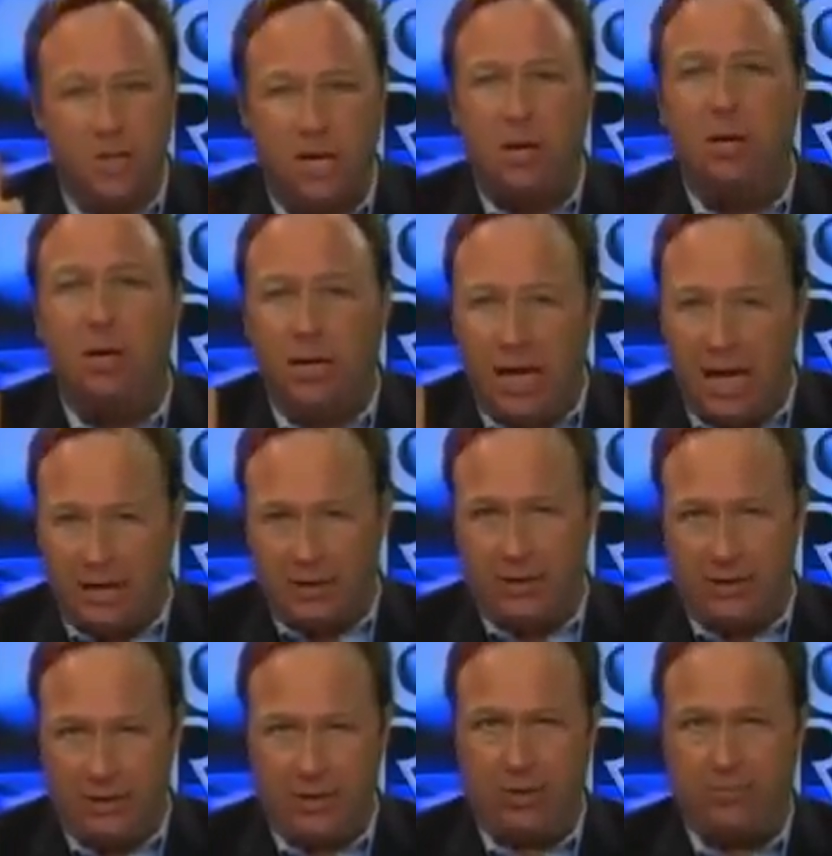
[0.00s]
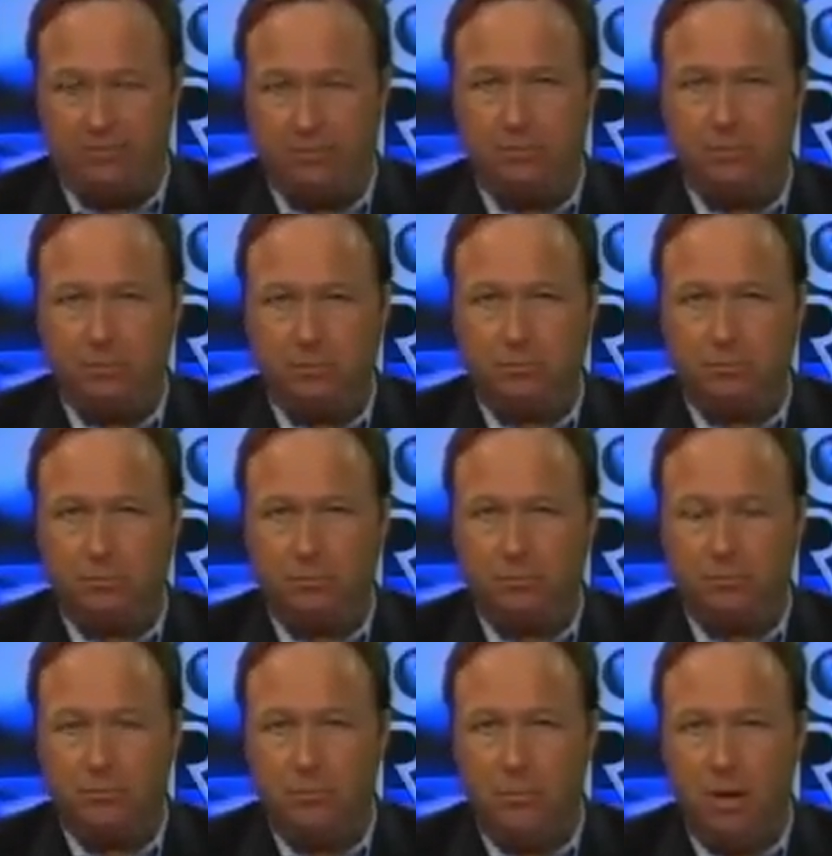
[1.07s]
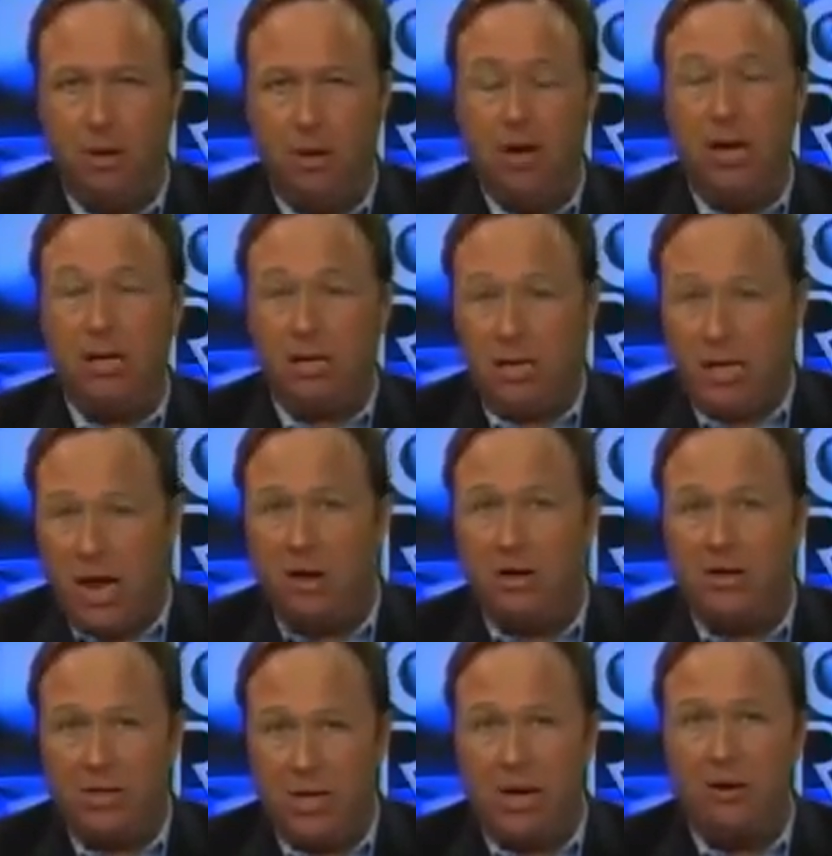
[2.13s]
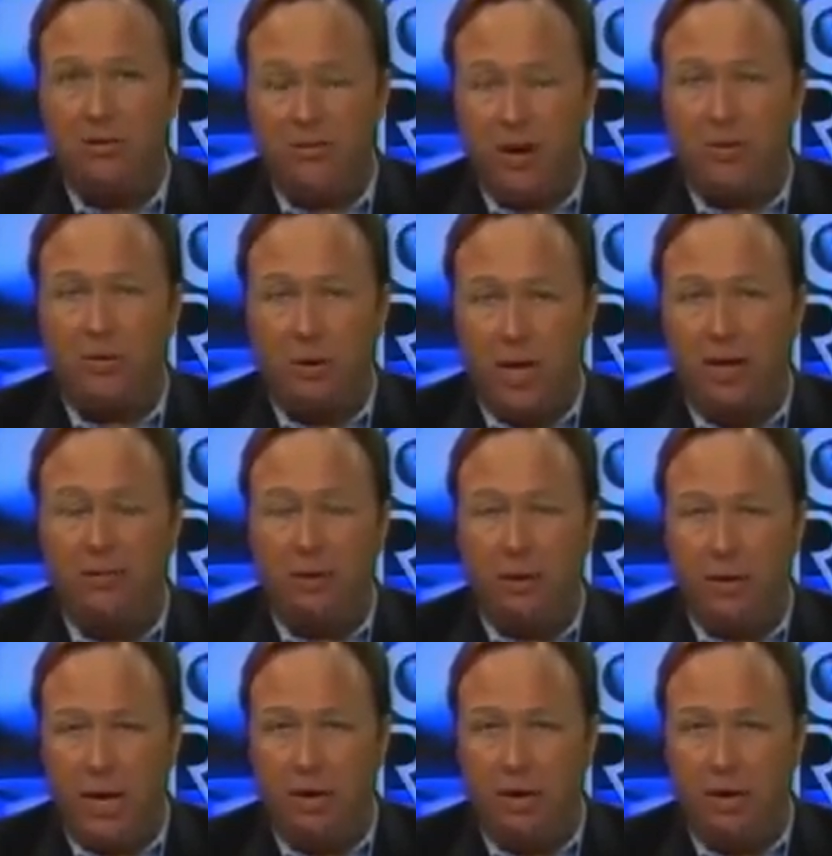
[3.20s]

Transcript: steal elections at the county, state, and federal level